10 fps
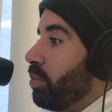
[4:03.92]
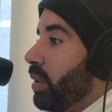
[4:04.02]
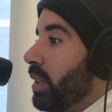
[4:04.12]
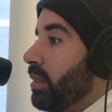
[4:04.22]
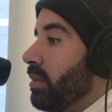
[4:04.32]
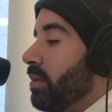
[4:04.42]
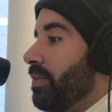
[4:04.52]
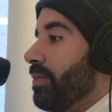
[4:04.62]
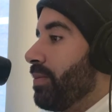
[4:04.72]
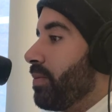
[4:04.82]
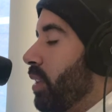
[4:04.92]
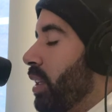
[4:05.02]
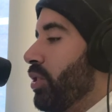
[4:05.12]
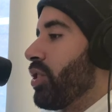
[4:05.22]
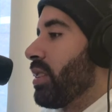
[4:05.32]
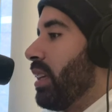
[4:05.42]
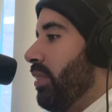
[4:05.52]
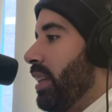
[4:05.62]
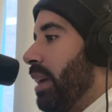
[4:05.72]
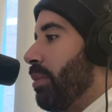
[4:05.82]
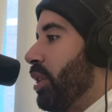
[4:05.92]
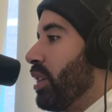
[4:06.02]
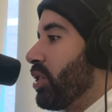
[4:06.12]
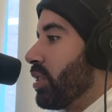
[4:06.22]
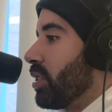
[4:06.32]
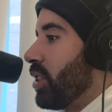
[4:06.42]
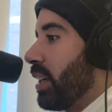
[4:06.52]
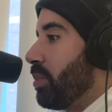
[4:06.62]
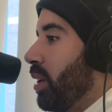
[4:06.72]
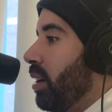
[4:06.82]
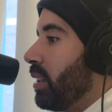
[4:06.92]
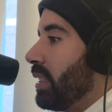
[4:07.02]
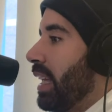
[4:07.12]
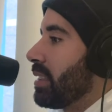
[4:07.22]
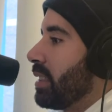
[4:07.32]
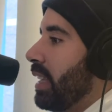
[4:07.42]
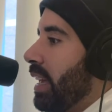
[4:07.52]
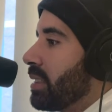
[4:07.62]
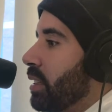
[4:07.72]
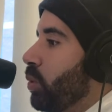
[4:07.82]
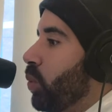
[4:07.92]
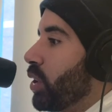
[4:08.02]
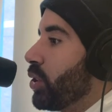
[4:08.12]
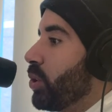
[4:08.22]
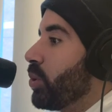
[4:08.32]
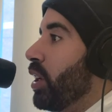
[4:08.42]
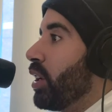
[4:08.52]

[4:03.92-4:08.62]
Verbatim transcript: but you're just giving ammunition to Jake Paul. And that's the last thing you want to do.